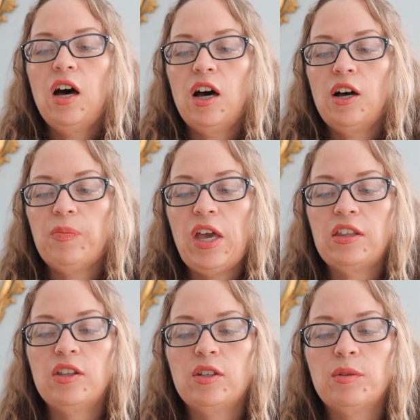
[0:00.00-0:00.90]

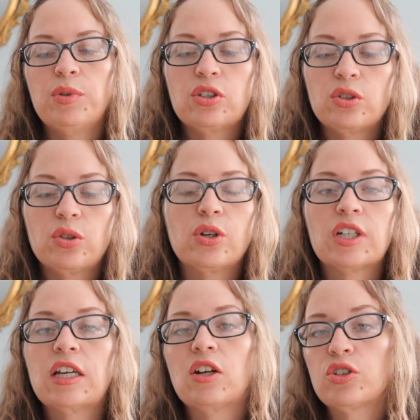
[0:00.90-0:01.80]
And the umbilical
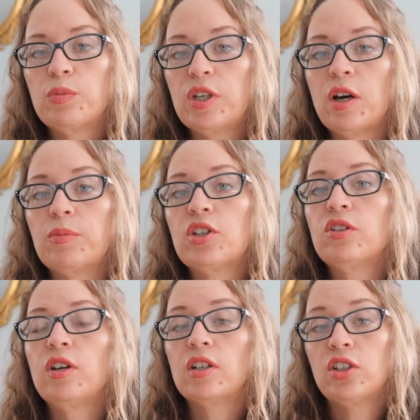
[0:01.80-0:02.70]
cord can also become
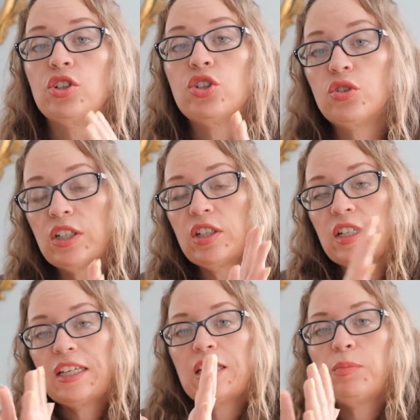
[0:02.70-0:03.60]
constricted.
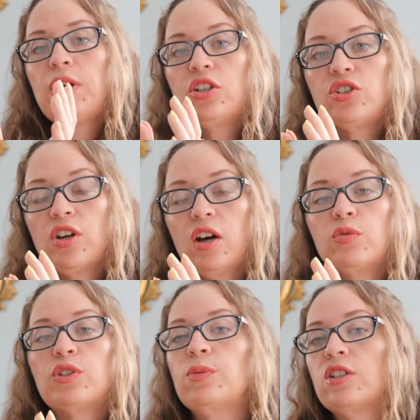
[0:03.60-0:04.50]
It can get pinched
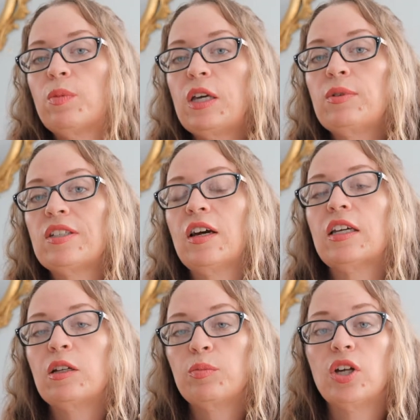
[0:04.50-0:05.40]
off, which means the baby's not
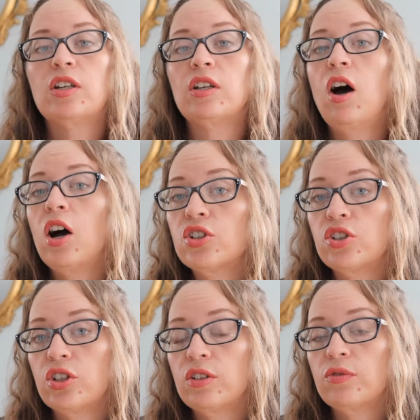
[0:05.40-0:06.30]
getting blood and
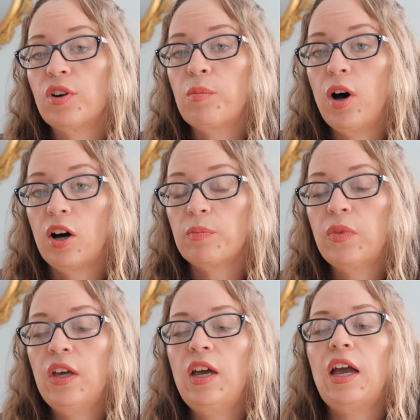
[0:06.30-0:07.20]
oxygen from
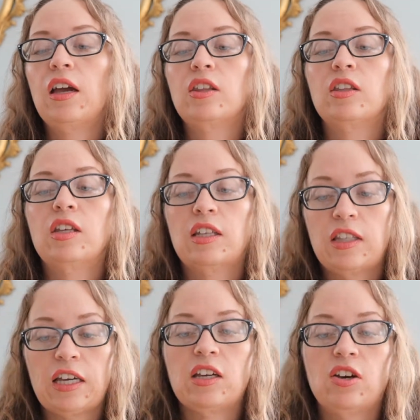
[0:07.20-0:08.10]
mom. And
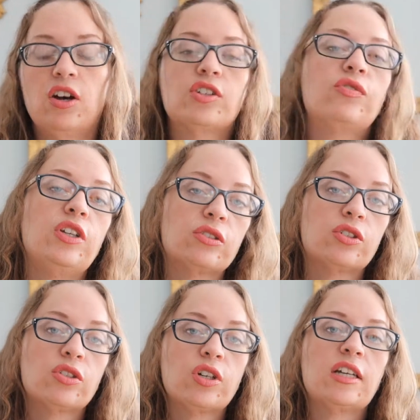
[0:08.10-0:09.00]
that can cause fetal
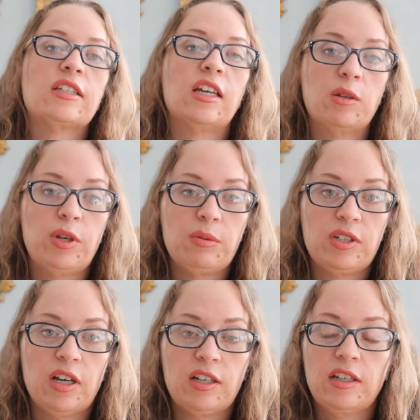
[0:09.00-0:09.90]
distress and the baby
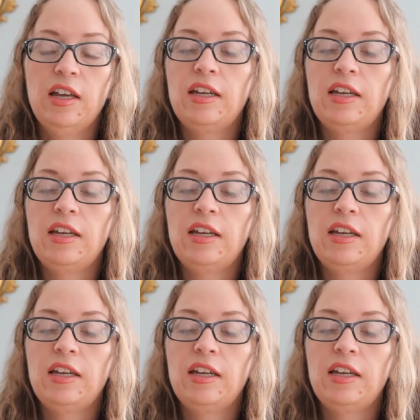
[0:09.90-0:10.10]
dies.